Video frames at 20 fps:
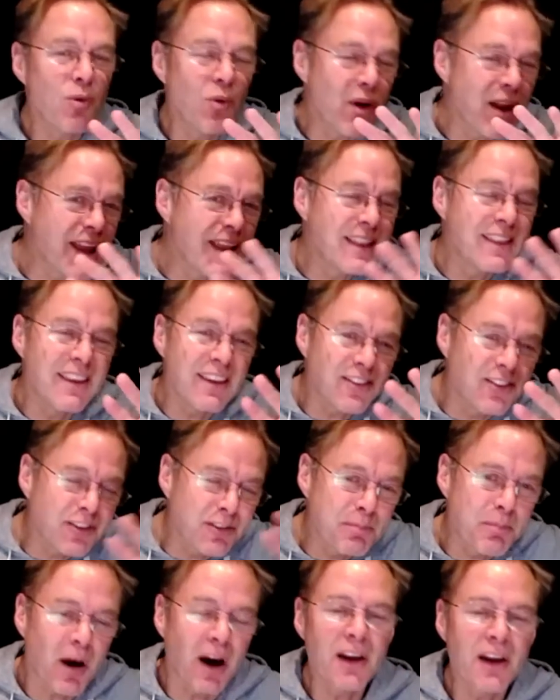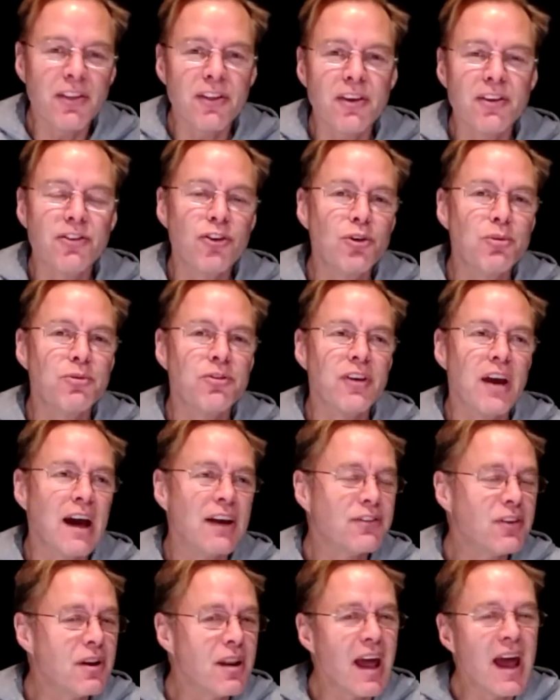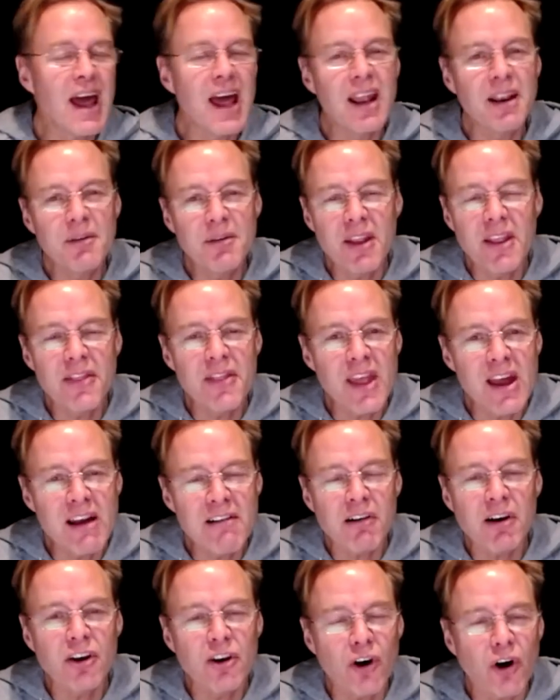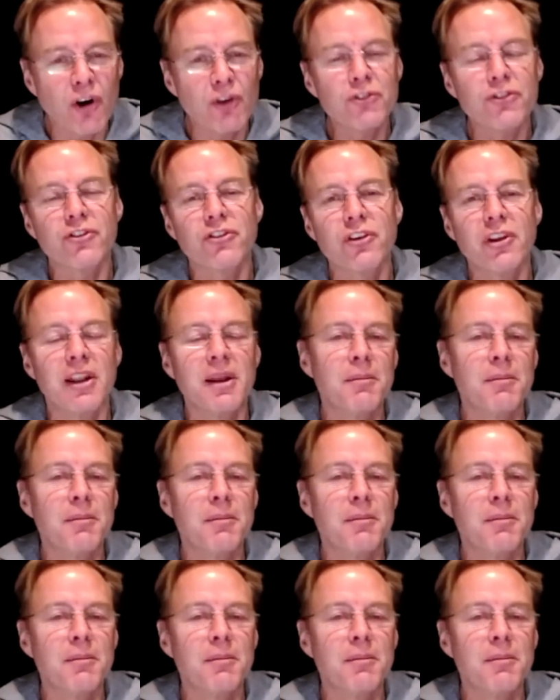despite the doomsayers, and there are constantly